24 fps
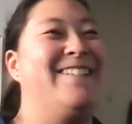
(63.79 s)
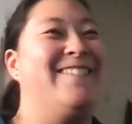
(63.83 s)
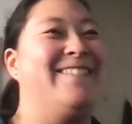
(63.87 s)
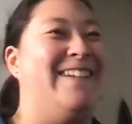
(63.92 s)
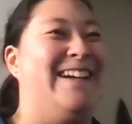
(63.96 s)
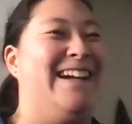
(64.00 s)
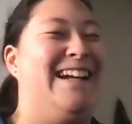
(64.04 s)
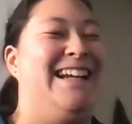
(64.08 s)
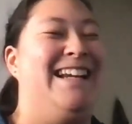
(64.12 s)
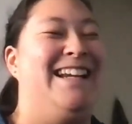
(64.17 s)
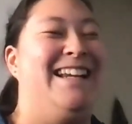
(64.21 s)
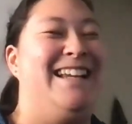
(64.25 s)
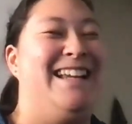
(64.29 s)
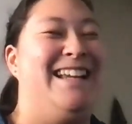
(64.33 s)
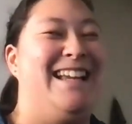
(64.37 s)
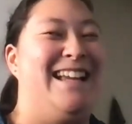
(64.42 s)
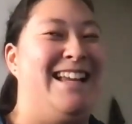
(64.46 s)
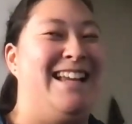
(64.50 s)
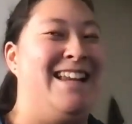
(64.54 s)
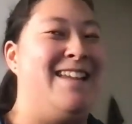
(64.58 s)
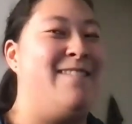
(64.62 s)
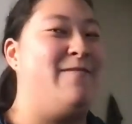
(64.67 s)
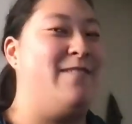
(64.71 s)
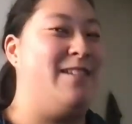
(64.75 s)
right,
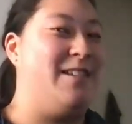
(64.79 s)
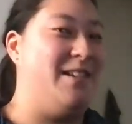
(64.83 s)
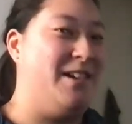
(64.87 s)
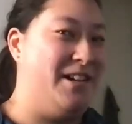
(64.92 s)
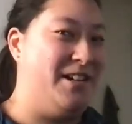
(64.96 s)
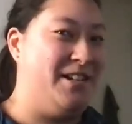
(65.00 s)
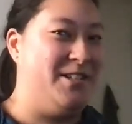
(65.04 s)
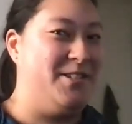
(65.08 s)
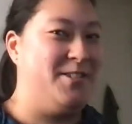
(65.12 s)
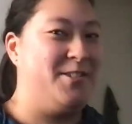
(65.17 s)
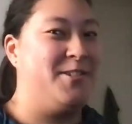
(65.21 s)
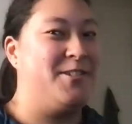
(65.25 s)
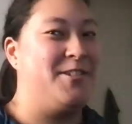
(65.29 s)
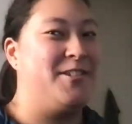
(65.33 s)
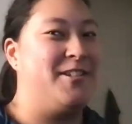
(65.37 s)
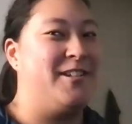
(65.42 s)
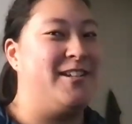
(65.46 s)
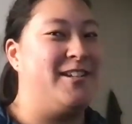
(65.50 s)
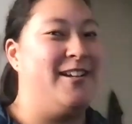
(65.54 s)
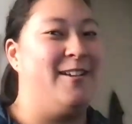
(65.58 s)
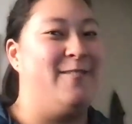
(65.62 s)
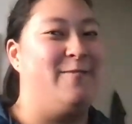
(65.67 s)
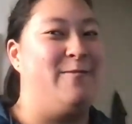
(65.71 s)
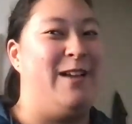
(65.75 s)
and even us,
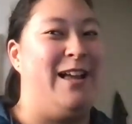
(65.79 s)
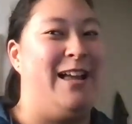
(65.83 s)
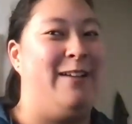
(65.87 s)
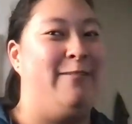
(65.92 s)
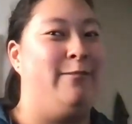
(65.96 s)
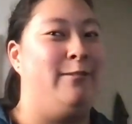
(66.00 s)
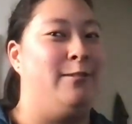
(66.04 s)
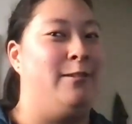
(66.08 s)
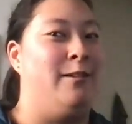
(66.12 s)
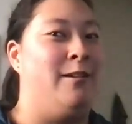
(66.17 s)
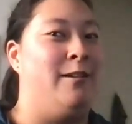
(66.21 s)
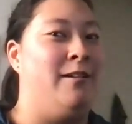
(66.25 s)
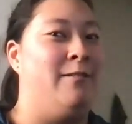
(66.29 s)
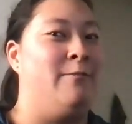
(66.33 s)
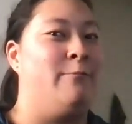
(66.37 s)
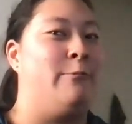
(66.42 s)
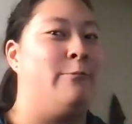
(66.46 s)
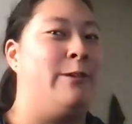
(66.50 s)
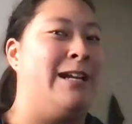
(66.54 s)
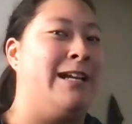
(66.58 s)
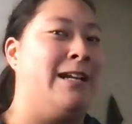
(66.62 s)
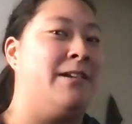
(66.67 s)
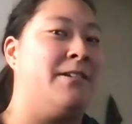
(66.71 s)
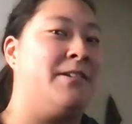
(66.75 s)
um, have a long
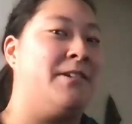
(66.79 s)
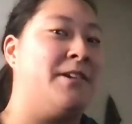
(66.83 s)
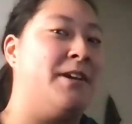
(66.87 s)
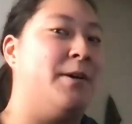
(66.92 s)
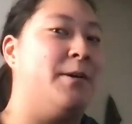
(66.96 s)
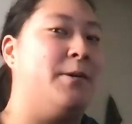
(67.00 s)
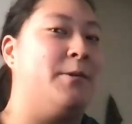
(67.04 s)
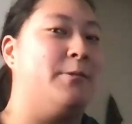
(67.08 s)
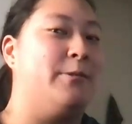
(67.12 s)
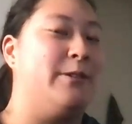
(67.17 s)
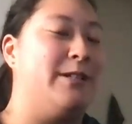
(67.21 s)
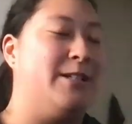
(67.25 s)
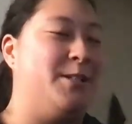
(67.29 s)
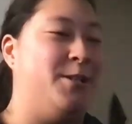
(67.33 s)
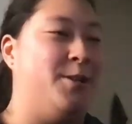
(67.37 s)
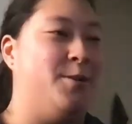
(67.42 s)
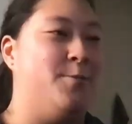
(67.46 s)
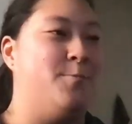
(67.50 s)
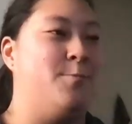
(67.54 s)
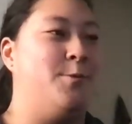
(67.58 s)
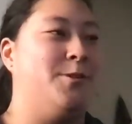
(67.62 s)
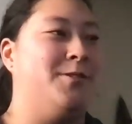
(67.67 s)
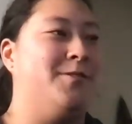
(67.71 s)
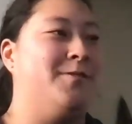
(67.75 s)
way to go in
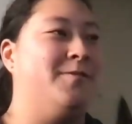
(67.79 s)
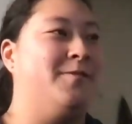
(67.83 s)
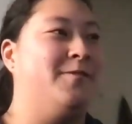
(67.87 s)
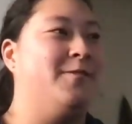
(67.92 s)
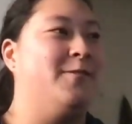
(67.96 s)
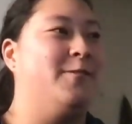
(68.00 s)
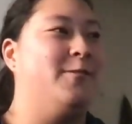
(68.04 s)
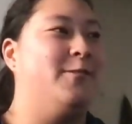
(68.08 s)
terms of